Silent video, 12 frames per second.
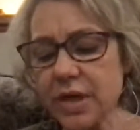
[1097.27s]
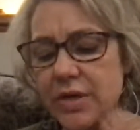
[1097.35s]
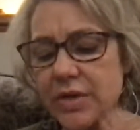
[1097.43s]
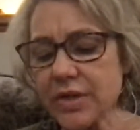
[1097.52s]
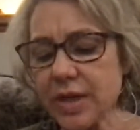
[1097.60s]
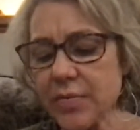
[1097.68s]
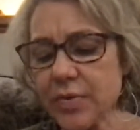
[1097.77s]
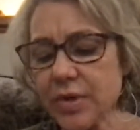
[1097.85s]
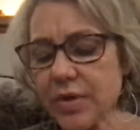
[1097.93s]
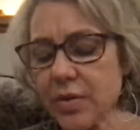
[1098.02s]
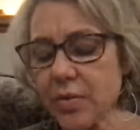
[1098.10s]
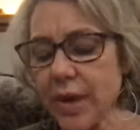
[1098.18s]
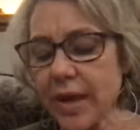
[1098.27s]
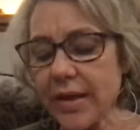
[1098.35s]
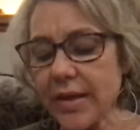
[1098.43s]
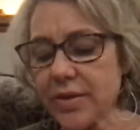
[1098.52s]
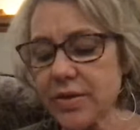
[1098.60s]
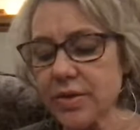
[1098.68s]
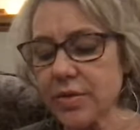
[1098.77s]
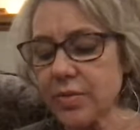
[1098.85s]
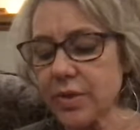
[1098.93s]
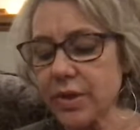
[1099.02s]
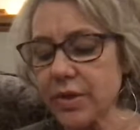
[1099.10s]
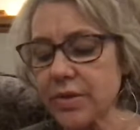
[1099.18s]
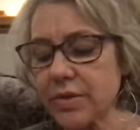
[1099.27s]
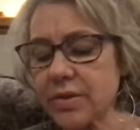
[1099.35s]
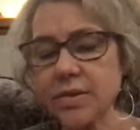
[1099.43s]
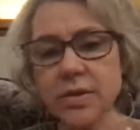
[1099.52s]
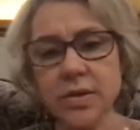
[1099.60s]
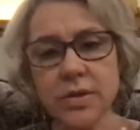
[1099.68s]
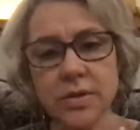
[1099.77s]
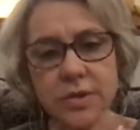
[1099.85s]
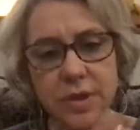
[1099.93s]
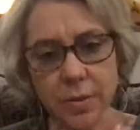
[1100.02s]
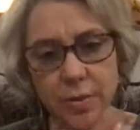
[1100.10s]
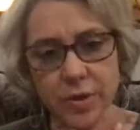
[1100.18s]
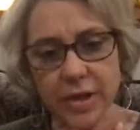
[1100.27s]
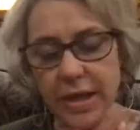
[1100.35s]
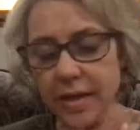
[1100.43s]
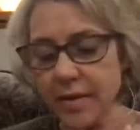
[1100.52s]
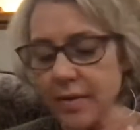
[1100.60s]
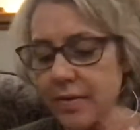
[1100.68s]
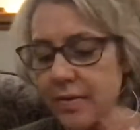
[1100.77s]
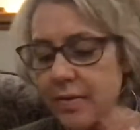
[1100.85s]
Some went away into the woods. Some are dead.